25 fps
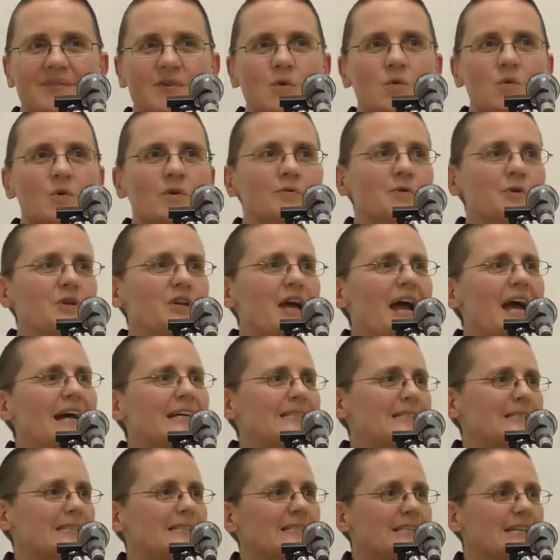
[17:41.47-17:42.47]
Or when you
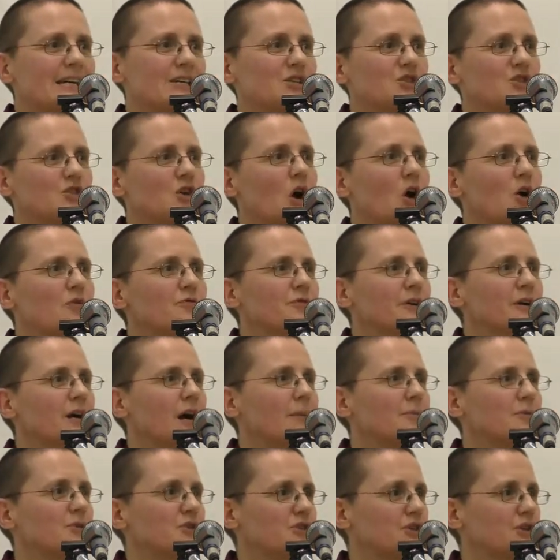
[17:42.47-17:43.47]
exercise to
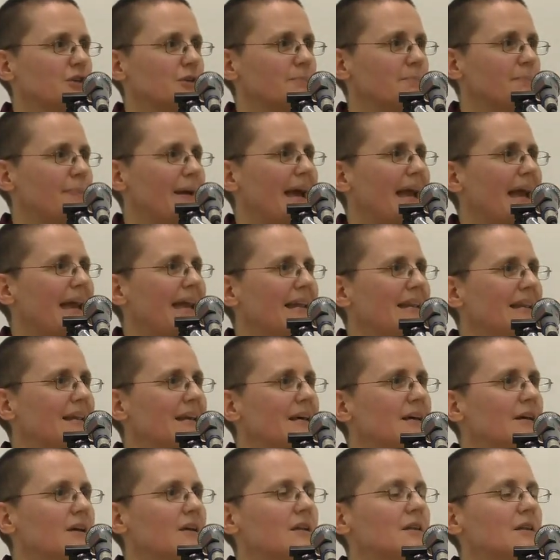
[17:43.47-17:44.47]
overcome a certain
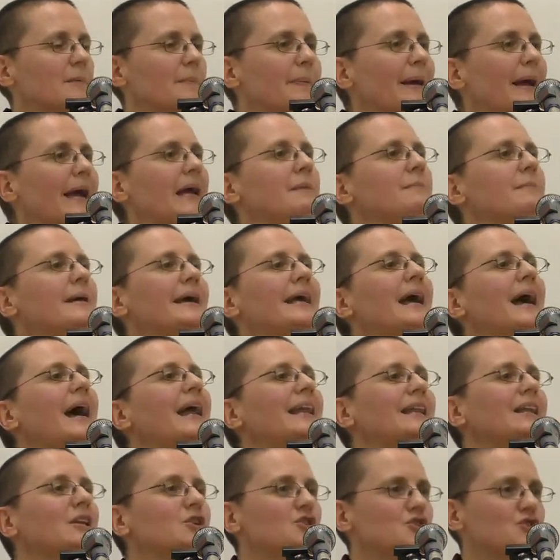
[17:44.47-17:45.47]
pain, the pain may
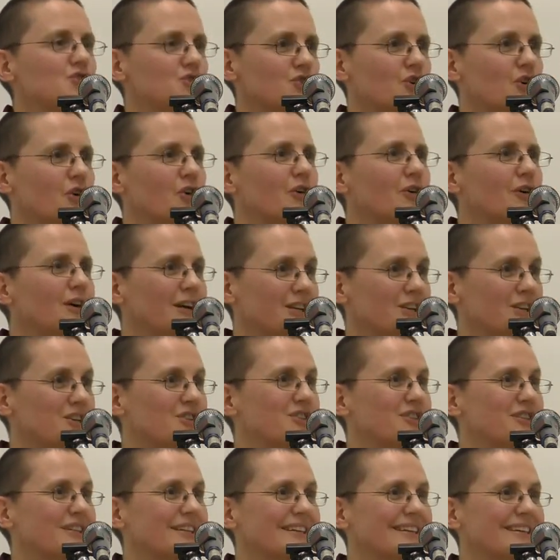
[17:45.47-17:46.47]
get a little stronger
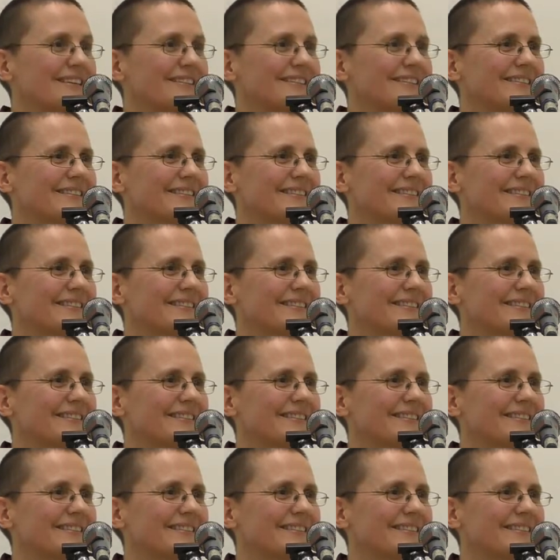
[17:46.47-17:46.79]
initially.